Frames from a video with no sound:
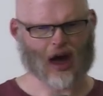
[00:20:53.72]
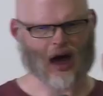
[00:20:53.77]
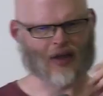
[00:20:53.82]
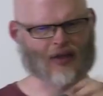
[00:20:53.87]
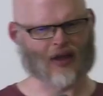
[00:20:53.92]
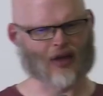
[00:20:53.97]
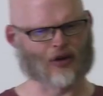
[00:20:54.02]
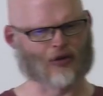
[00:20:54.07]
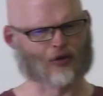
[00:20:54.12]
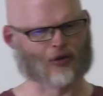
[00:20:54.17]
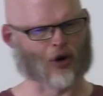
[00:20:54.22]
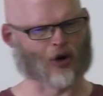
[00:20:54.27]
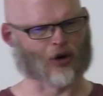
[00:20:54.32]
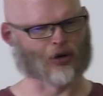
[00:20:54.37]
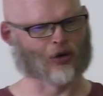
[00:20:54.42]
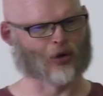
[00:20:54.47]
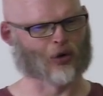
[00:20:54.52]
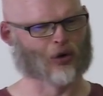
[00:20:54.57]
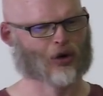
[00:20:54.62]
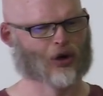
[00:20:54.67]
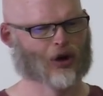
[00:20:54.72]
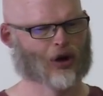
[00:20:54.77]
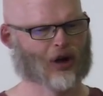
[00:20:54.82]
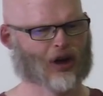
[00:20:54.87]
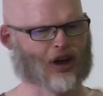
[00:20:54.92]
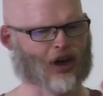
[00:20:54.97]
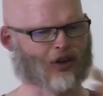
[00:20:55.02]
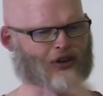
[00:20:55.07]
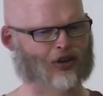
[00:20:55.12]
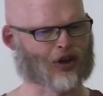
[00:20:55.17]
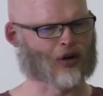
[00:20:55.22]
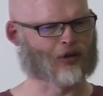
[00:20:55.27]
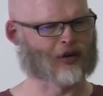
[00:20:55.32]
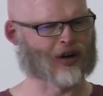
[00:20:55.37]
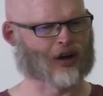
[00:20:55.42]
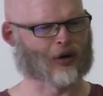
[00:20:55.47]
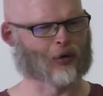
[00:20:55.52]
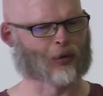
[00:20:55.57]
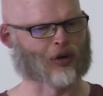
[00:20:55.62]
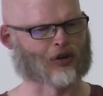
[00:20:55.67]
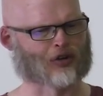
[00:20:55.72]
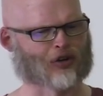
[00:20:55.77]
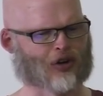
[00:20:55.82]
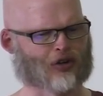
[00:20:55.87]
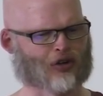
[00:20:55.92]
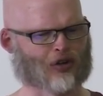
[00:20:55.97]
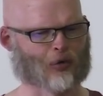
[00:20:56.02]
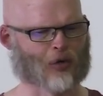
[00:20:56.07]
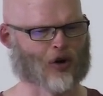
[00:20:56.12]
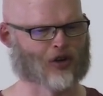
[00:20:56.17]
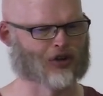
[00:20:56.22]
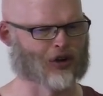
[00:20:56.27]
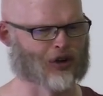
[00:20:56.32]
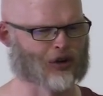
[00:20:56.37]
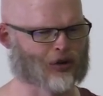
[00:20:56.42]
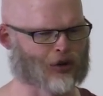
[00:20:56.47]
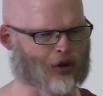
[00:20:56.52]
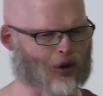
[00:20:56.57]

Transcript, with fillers: And then you've got your East Slavic, which is Russian,